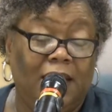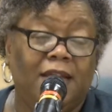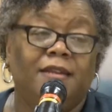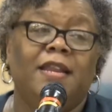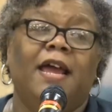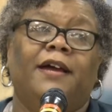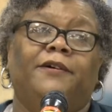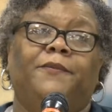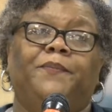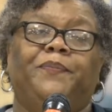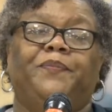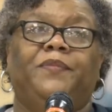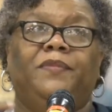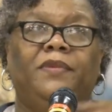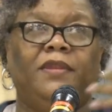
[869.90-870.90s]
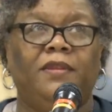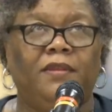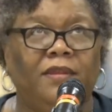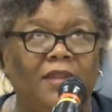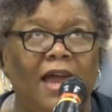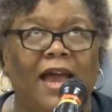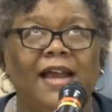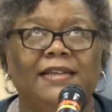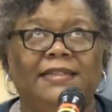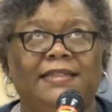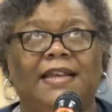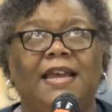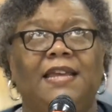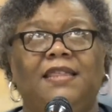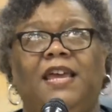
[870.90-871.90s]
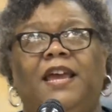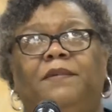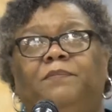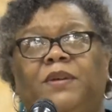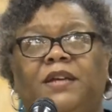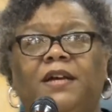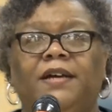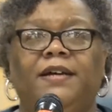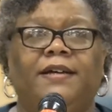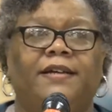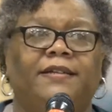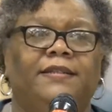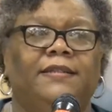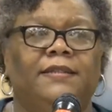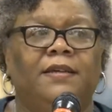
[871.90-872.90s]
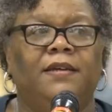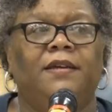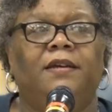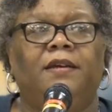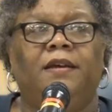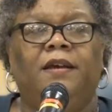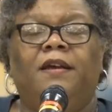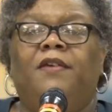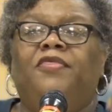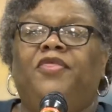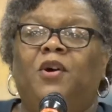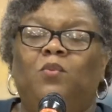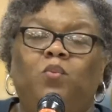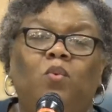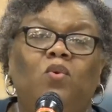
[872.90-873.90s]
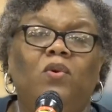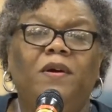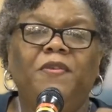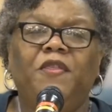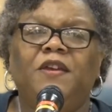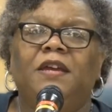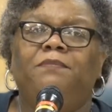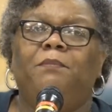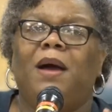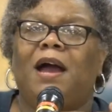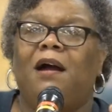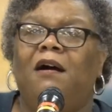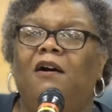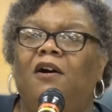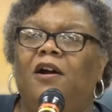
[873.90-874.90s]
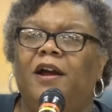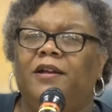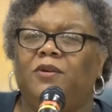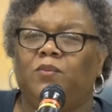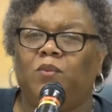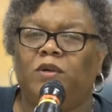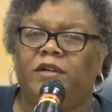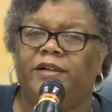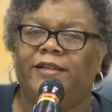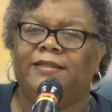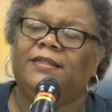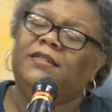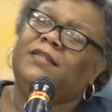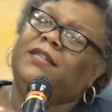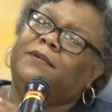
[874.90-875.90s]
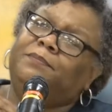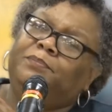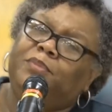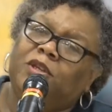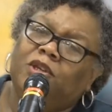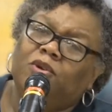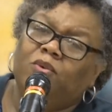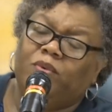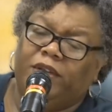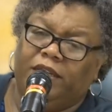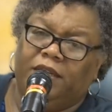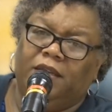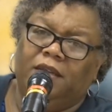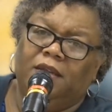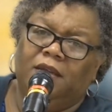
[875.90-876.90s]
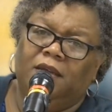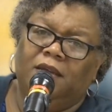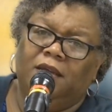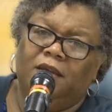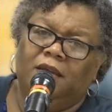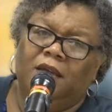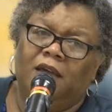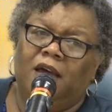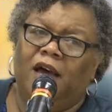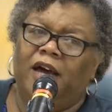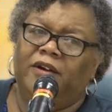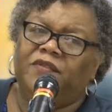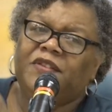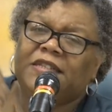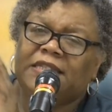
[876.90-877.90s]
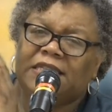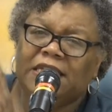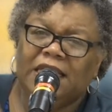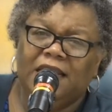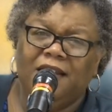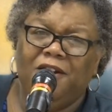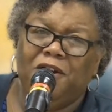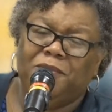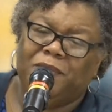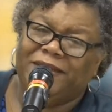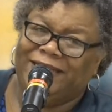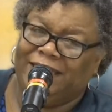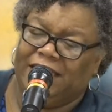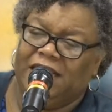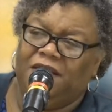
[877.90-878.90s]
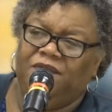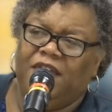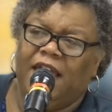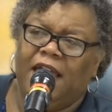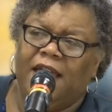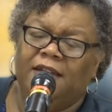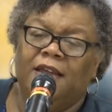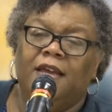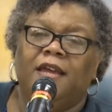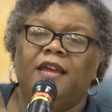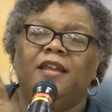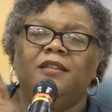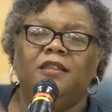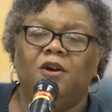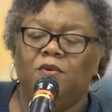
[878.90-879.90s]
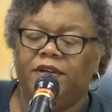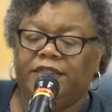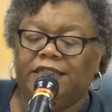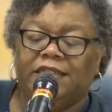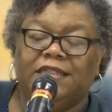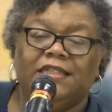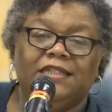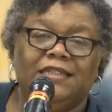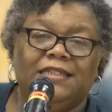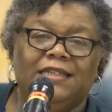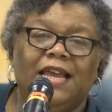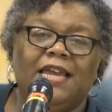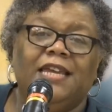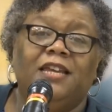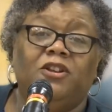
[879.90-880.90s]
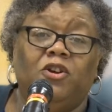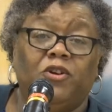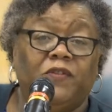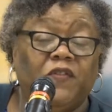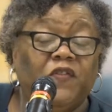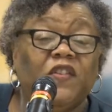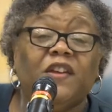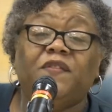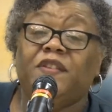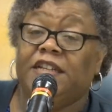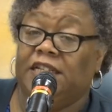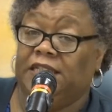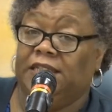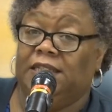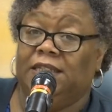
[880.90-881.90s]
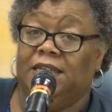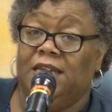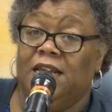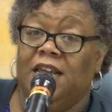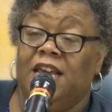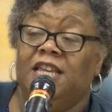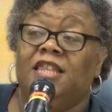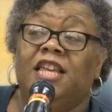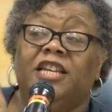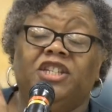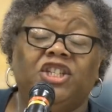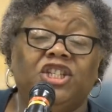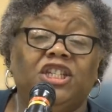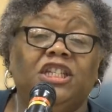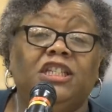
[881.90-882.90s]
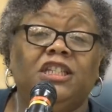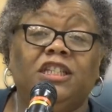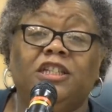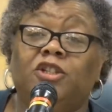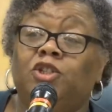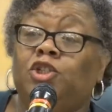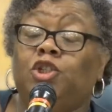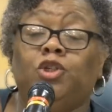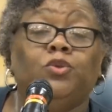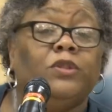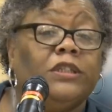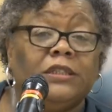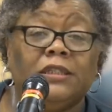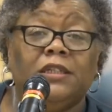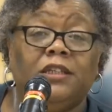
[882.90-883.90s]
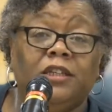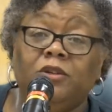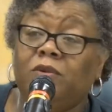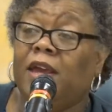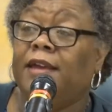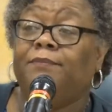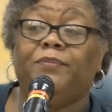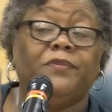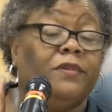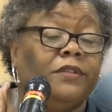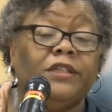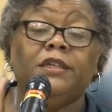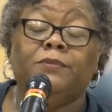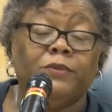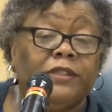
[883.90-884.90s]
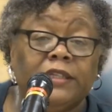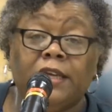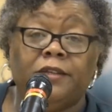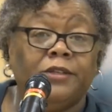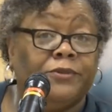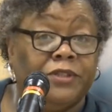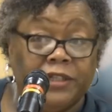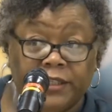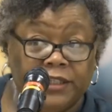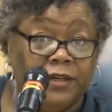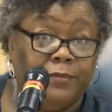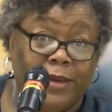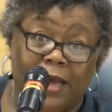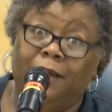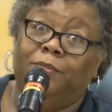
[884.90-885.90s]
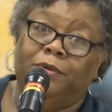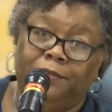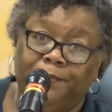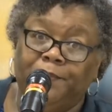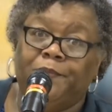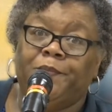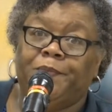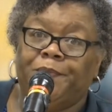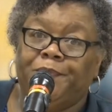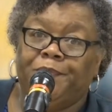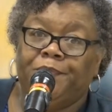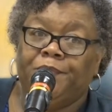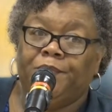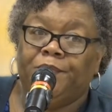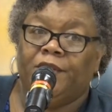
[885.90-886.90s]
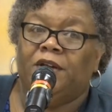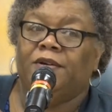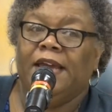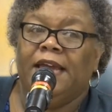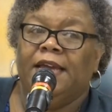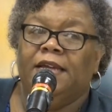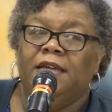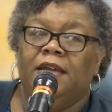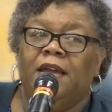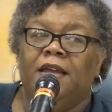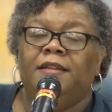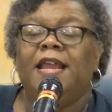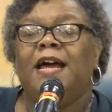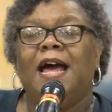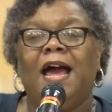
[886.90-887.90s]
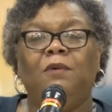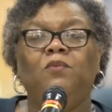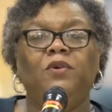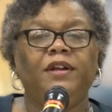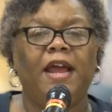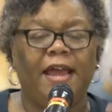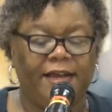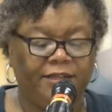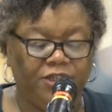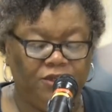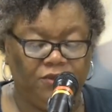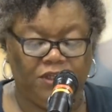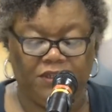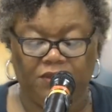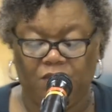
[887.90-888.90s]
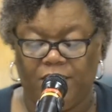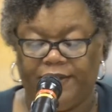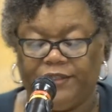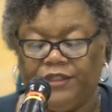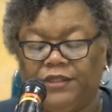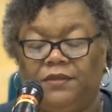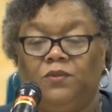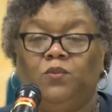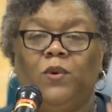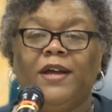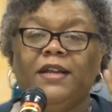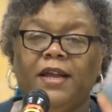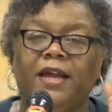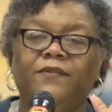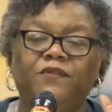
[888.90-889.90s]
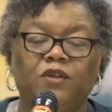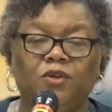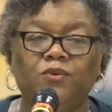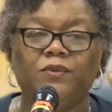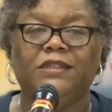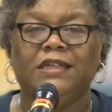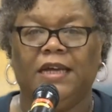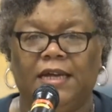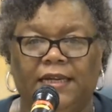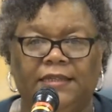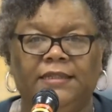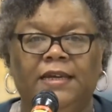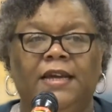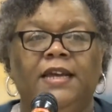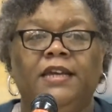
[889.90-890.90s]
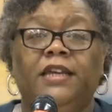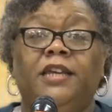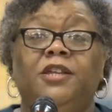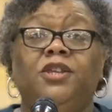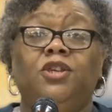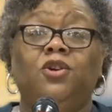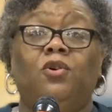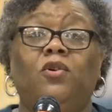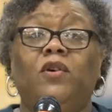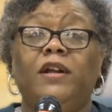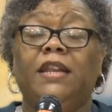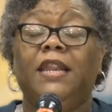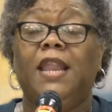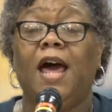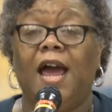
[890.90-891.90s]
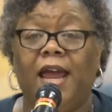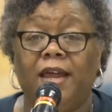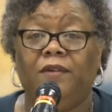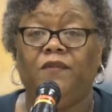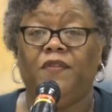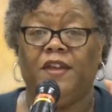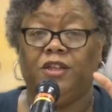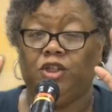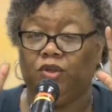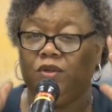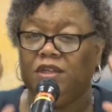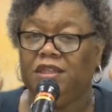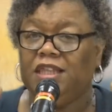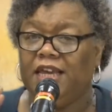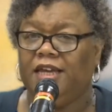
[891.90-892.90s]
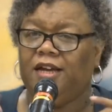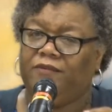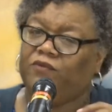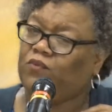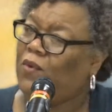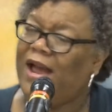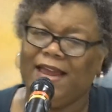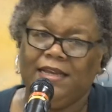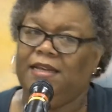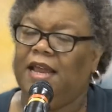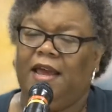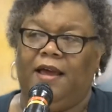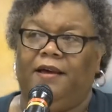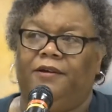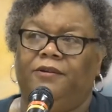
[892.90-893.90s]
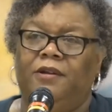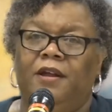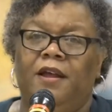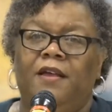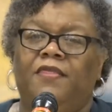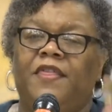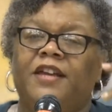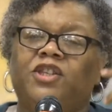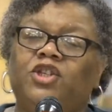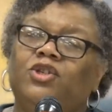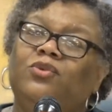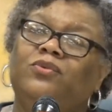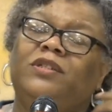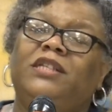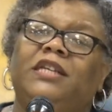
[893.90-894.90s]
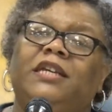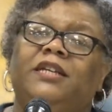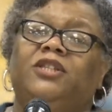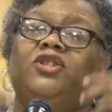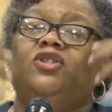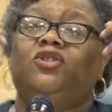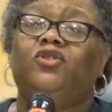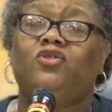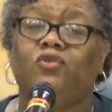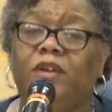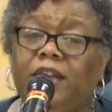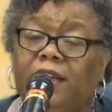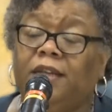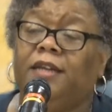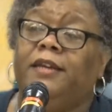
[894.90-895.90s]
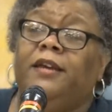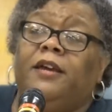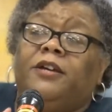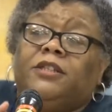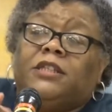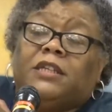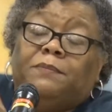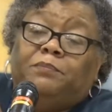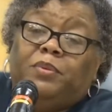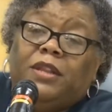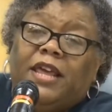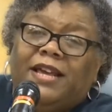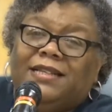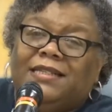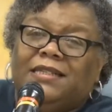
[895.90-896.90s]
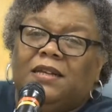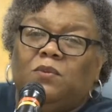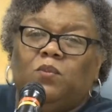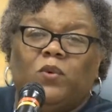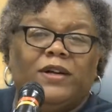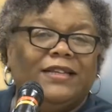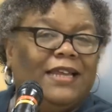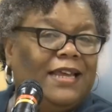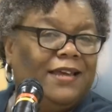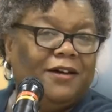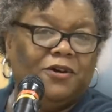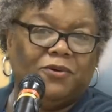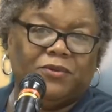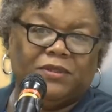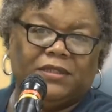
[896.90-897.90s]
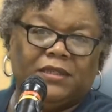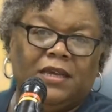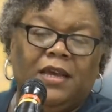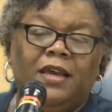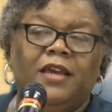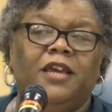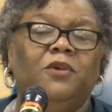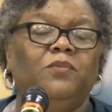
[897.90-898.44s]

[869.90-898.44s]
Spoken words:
Now, I say that because the warmth in my heart was the beauty of seeing her receive that and knowing to this day in her 50s that she still uses it. You can, she would tell you don't touch her Bible. Okay? Now I want to ask you this question. What have you done in your life that you can think of right now that you did strictly to bless someone else?